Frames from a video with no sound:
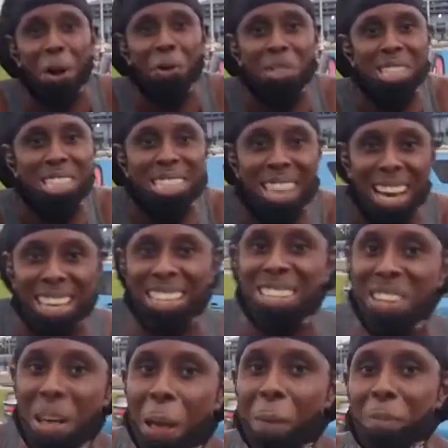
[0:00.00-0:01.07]
outside.
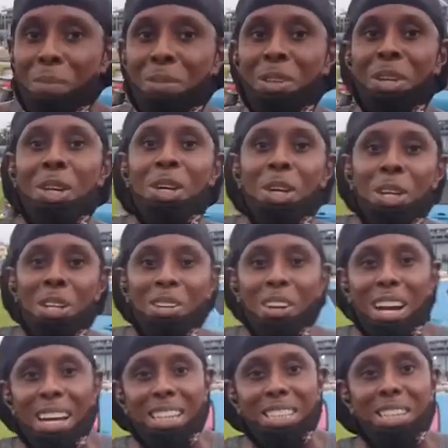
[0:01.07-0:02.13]

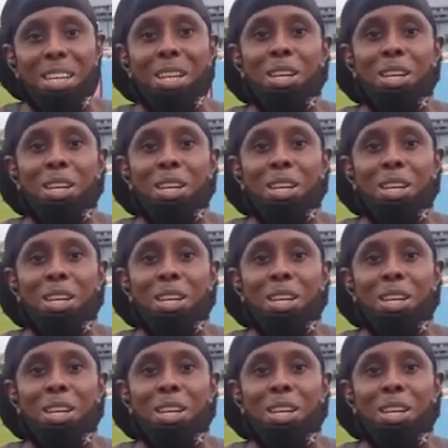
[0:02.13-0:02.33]
Right?